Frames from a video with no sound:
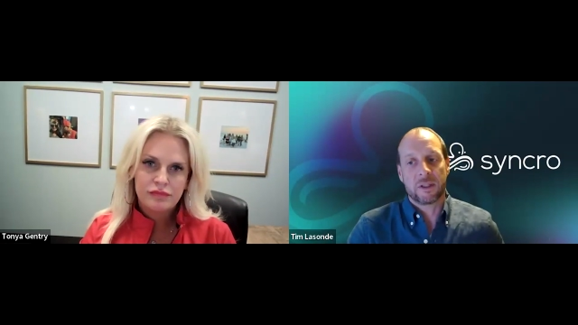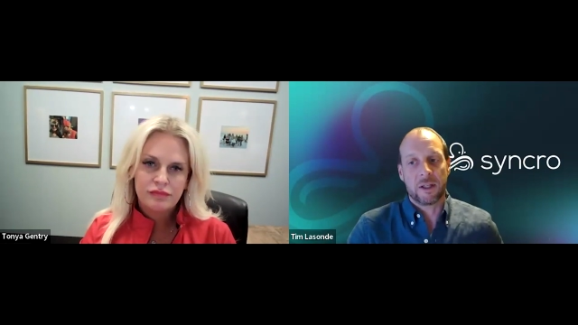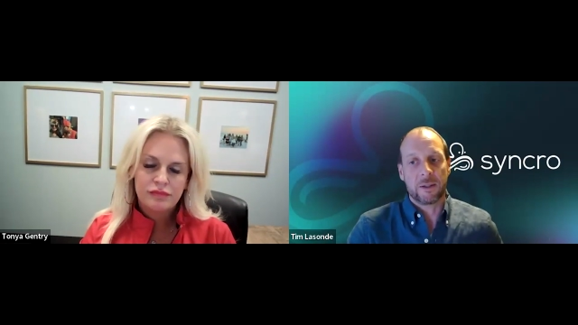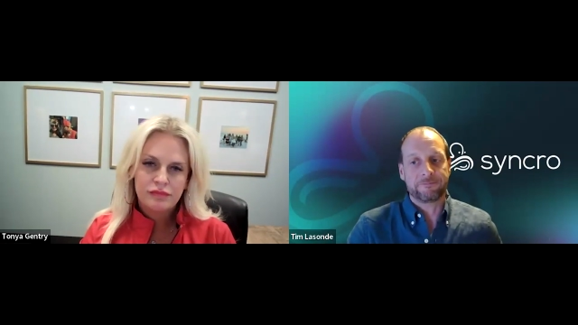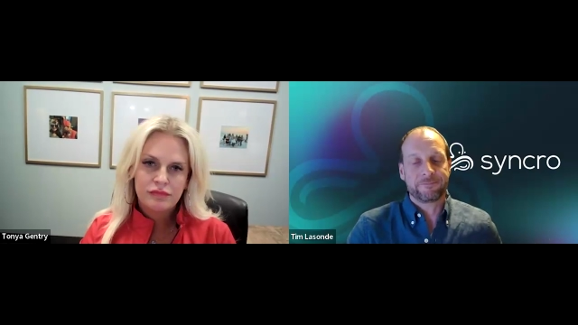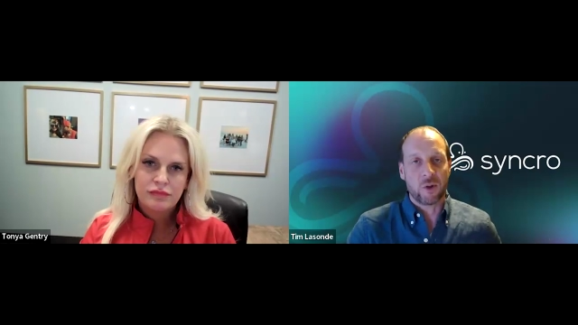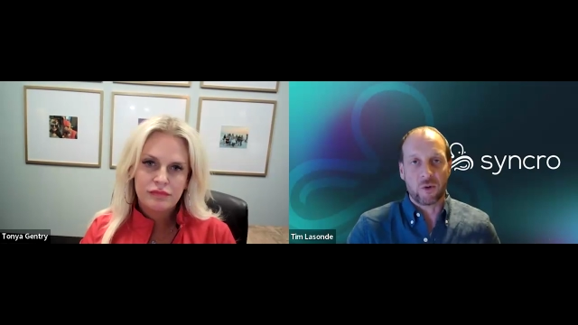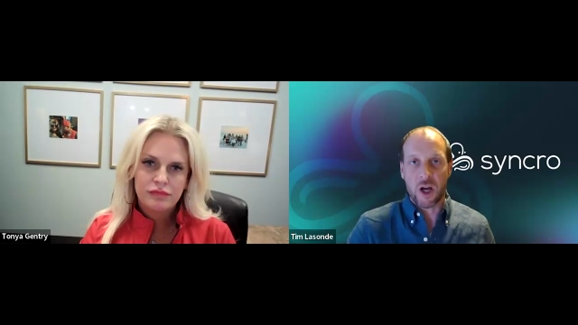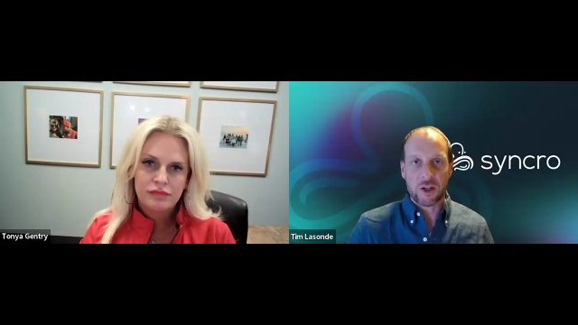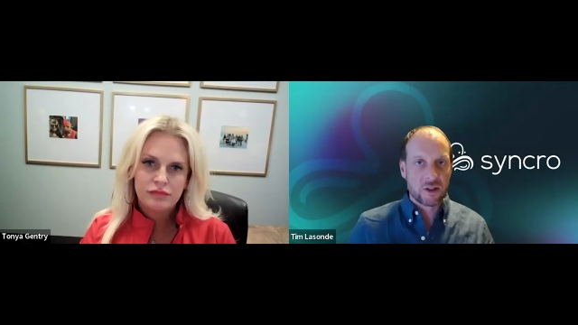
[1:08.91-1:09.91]
Speaker 1: Um, you know,
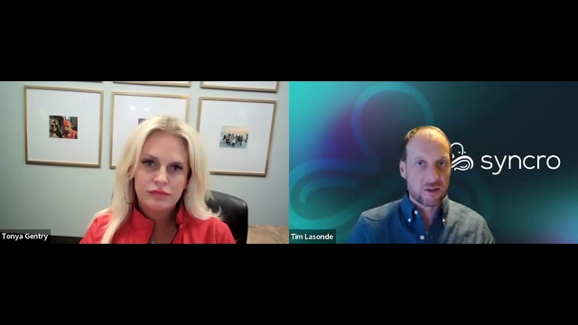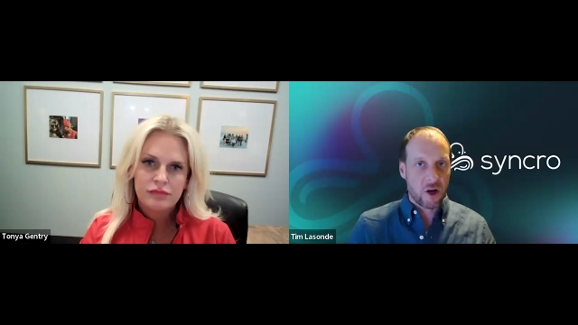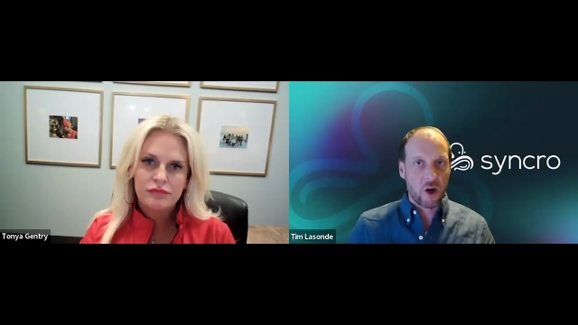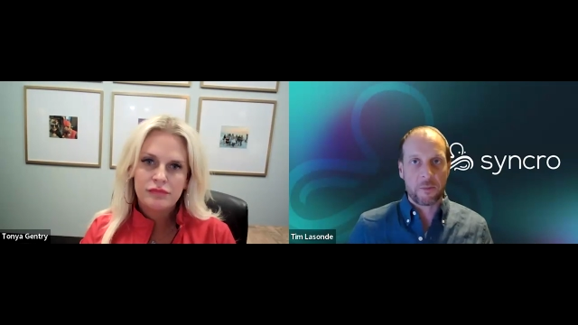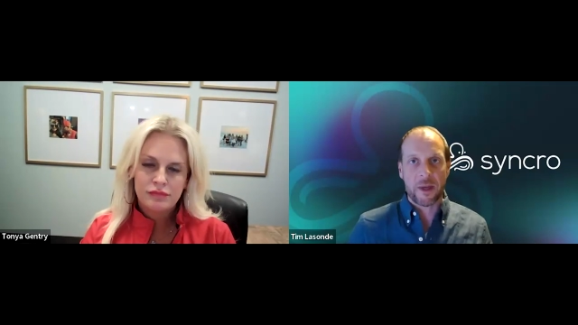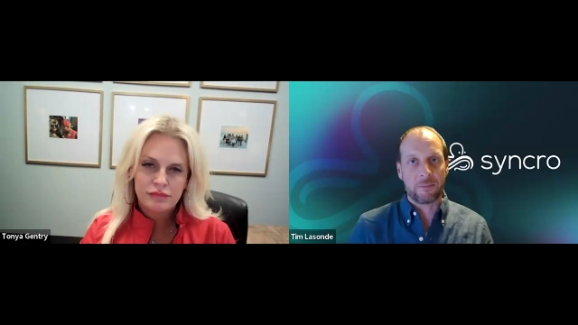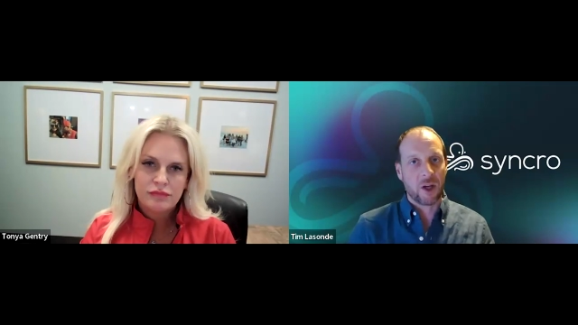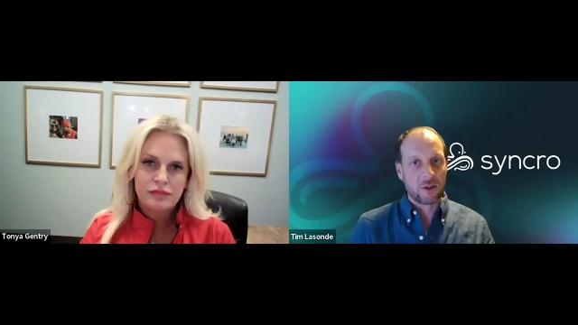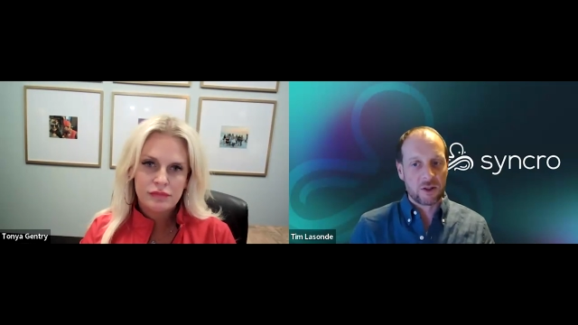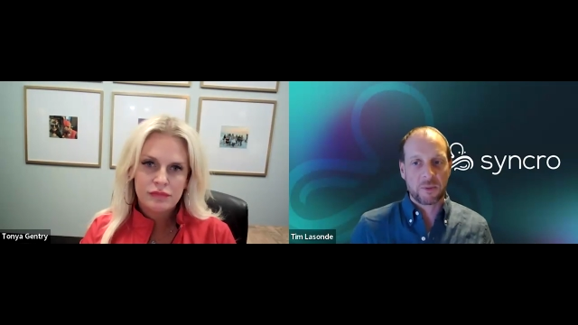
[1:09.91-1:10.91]
not just RMM,
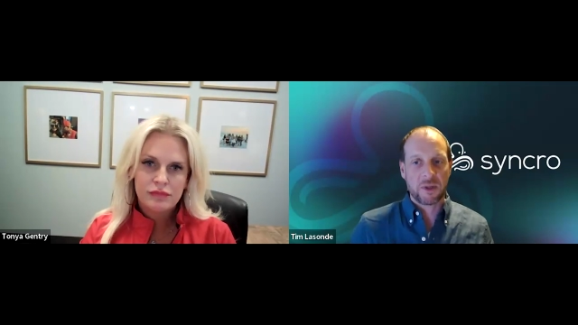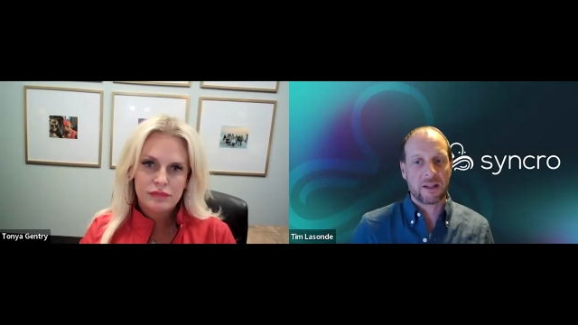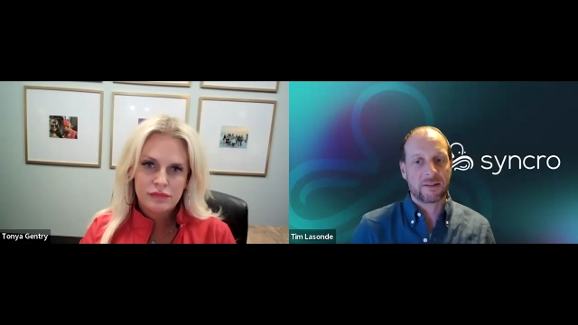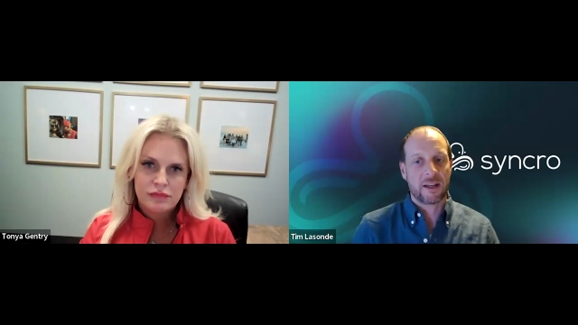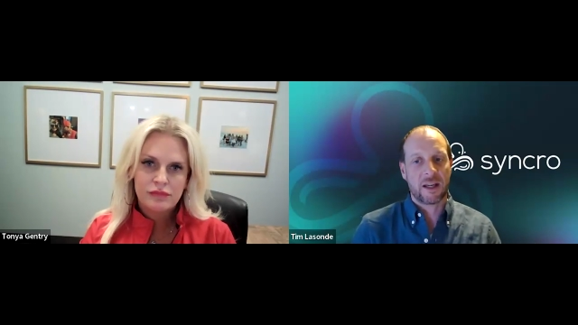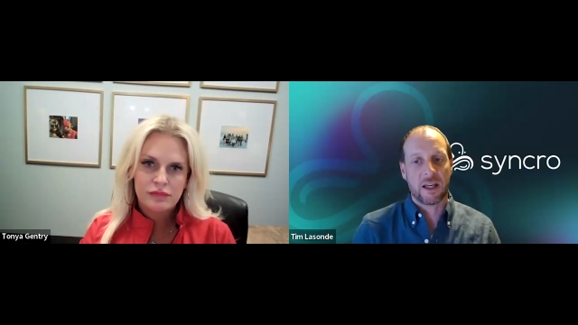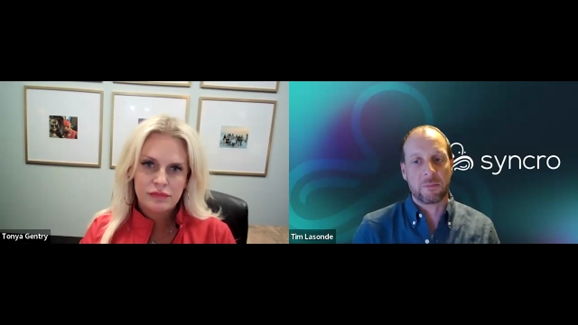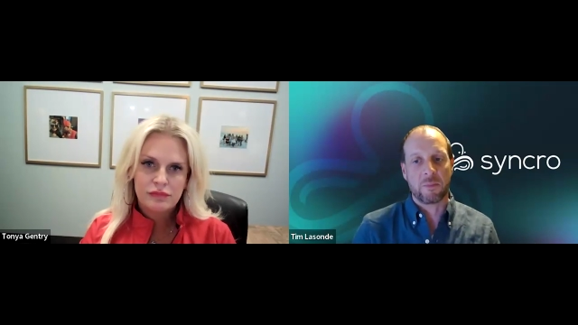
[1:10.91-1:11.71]
not just PSA,